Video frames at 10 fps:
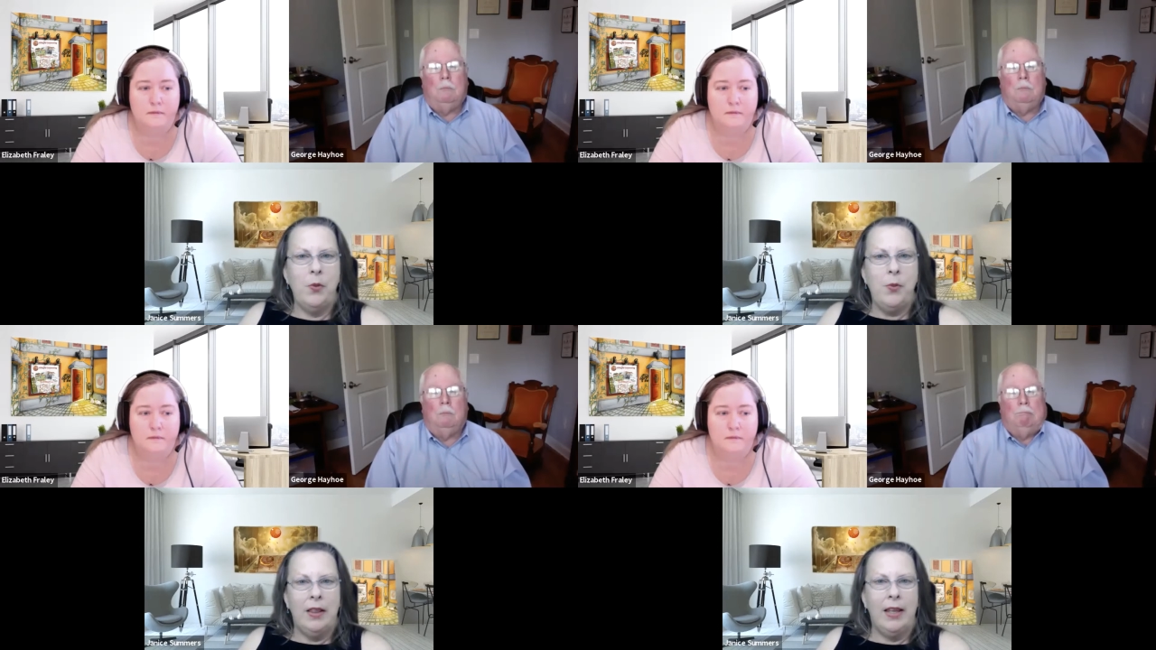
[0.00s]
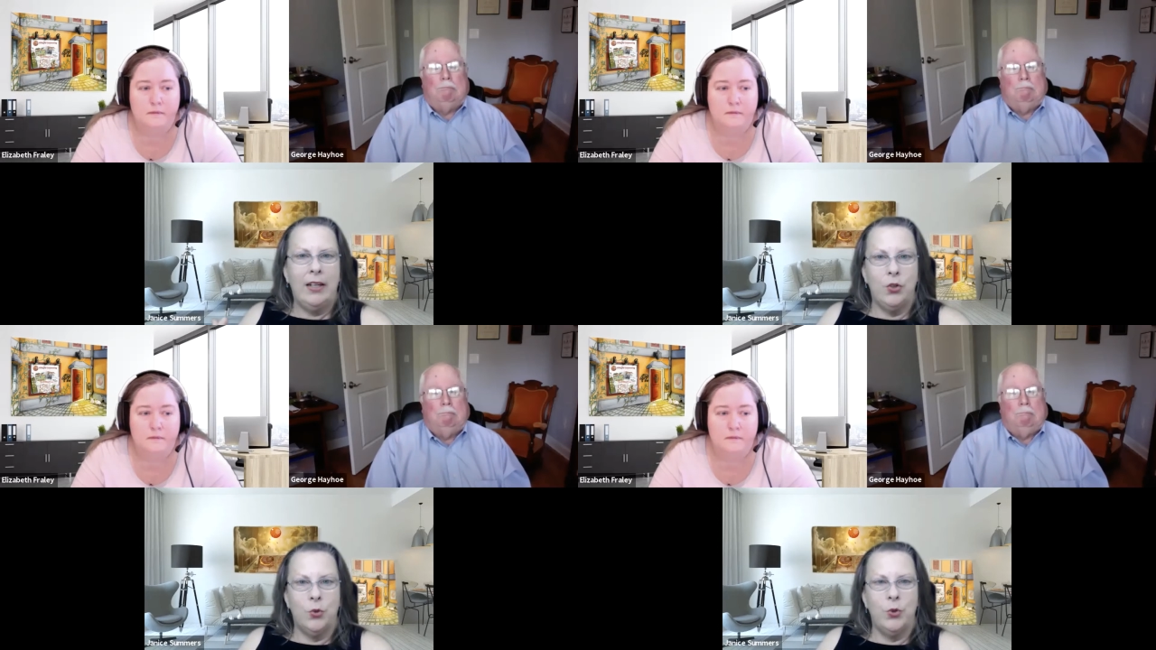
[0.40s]
Speaker 1: be like
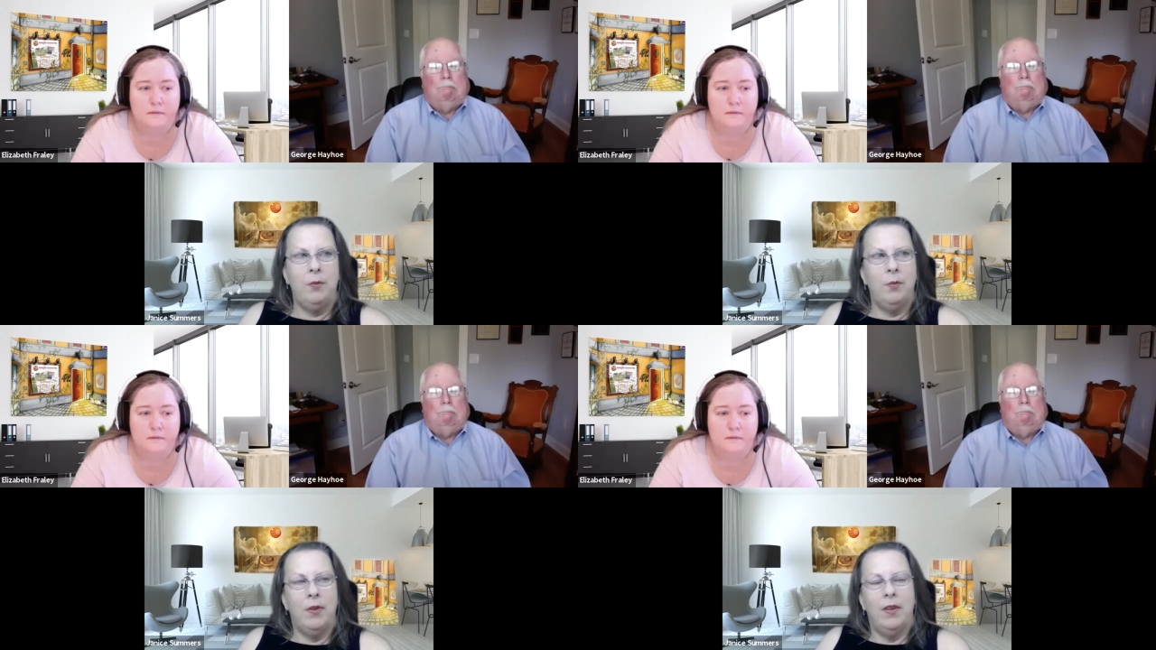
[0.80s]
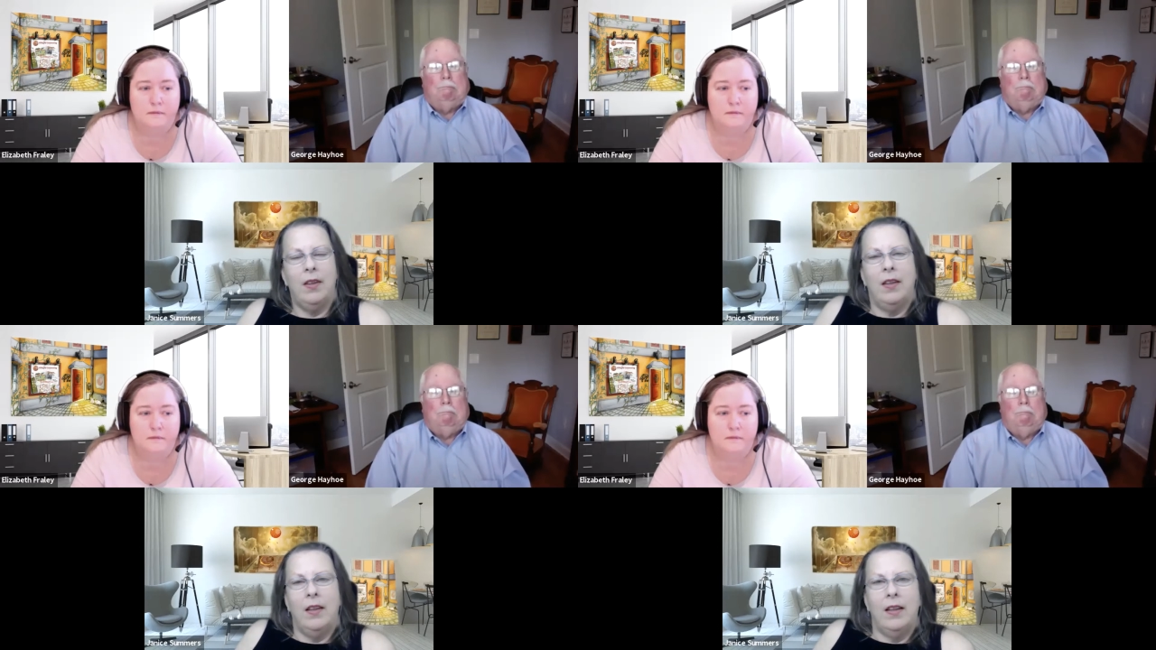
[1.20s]
a dream?
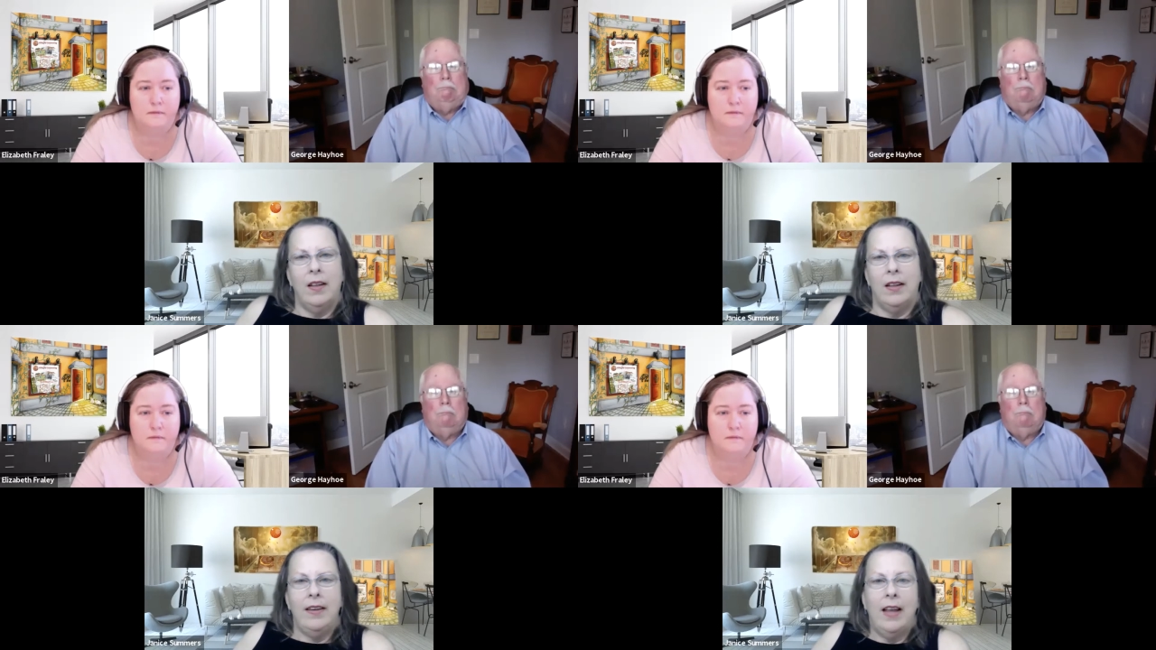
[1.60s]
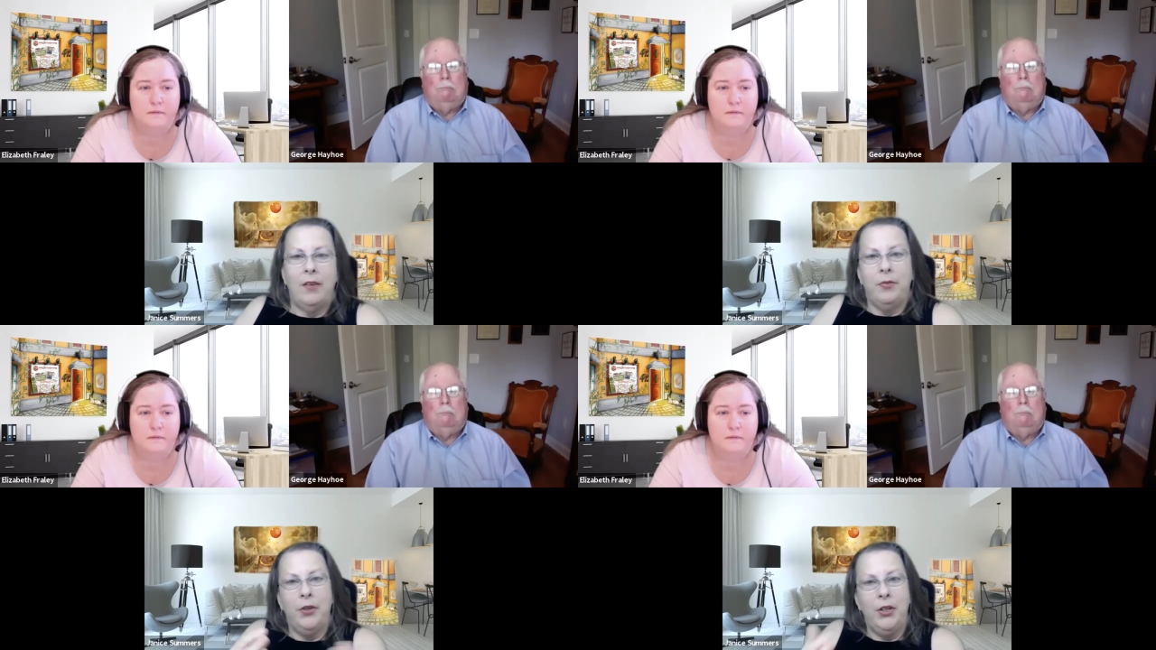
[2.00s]

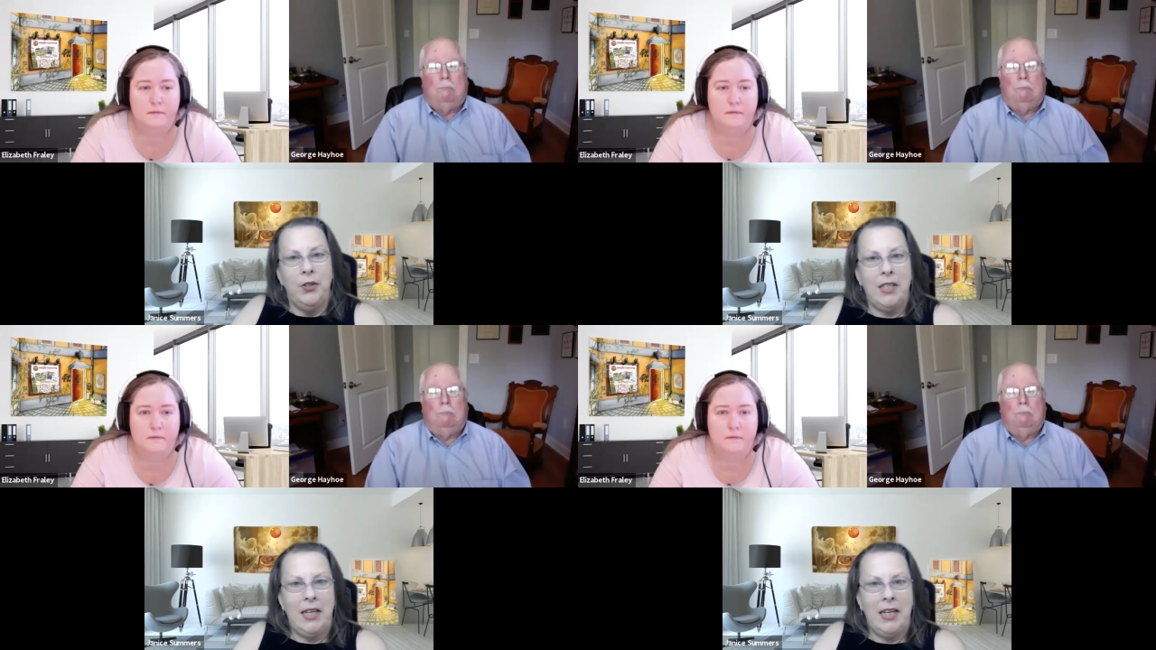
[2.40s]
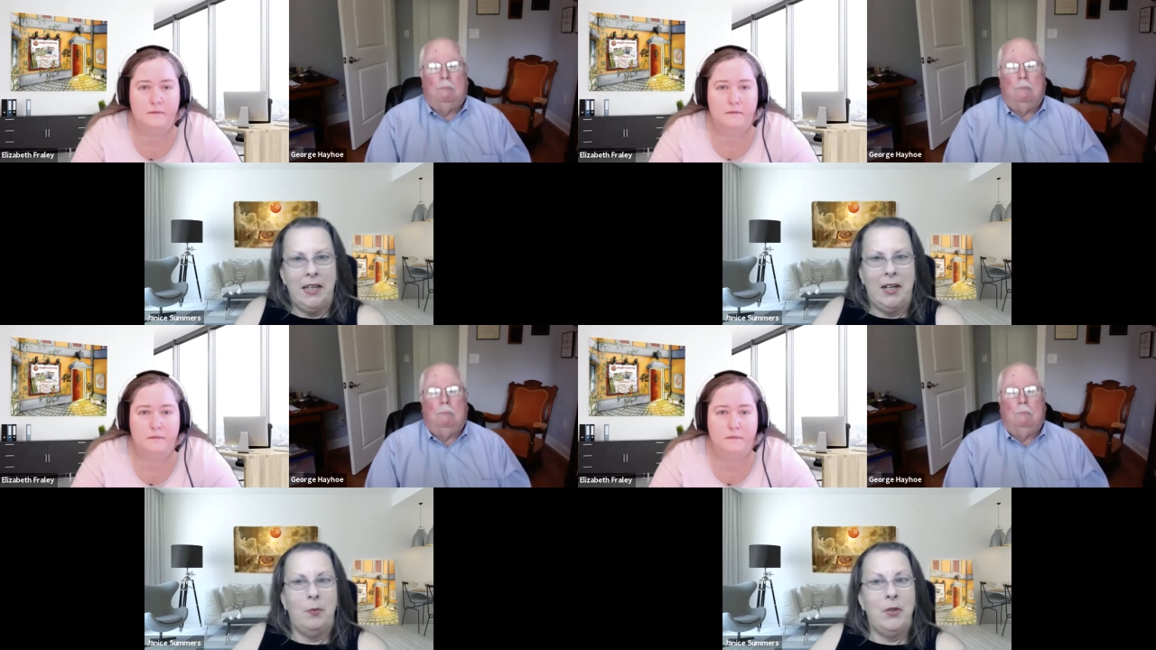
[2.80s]
Not for you to take
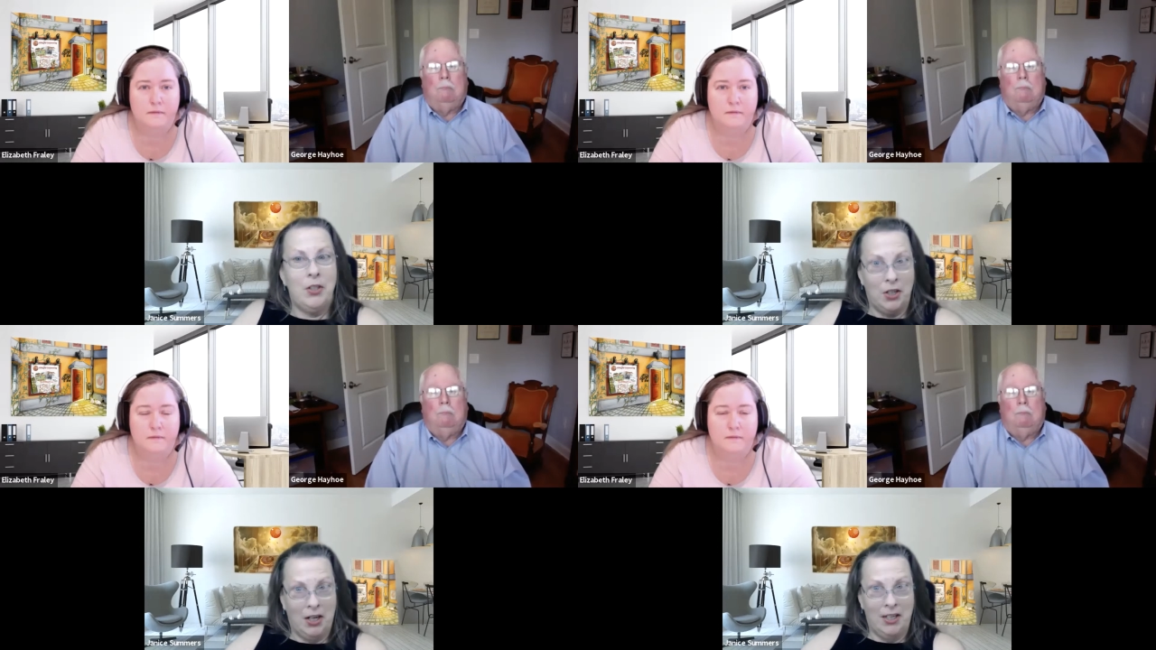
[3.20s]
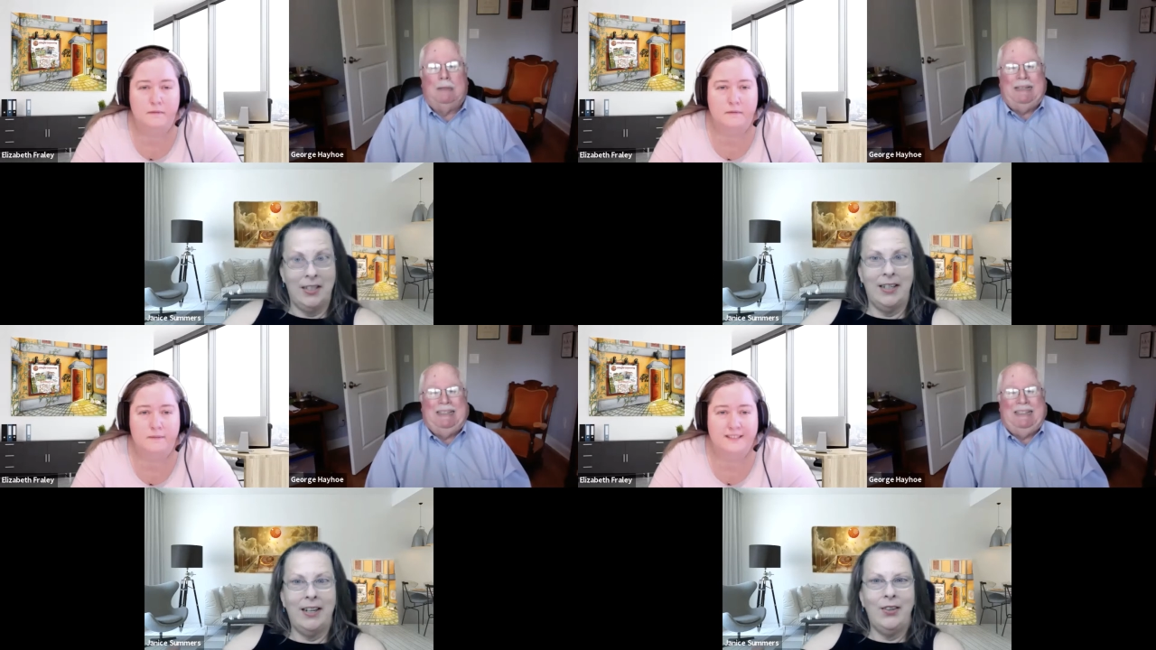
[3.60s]
it on, but to toss it out